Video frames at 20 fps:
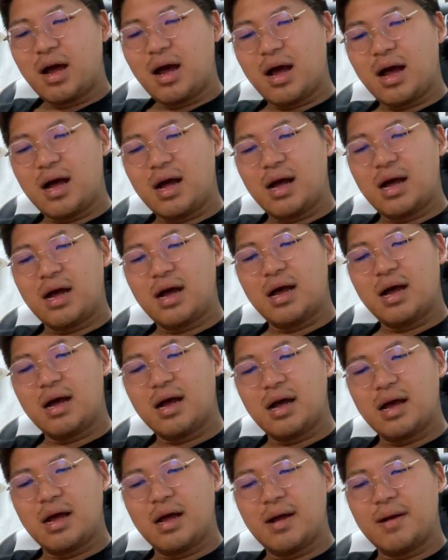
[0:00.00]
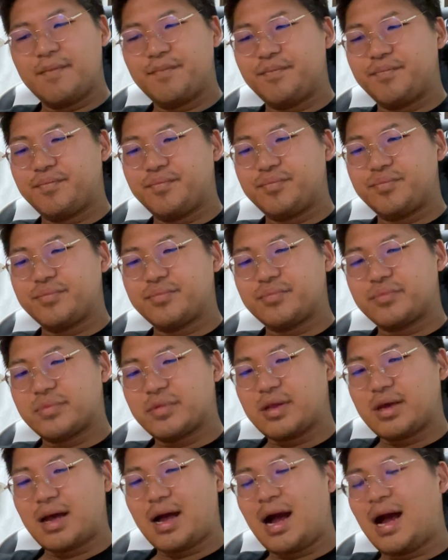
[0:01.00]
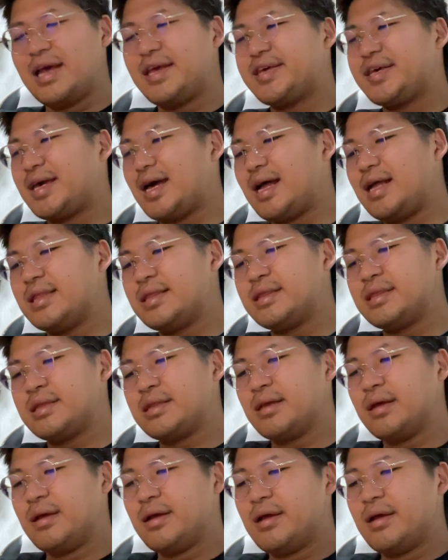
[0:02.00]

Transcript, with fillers: uh, I can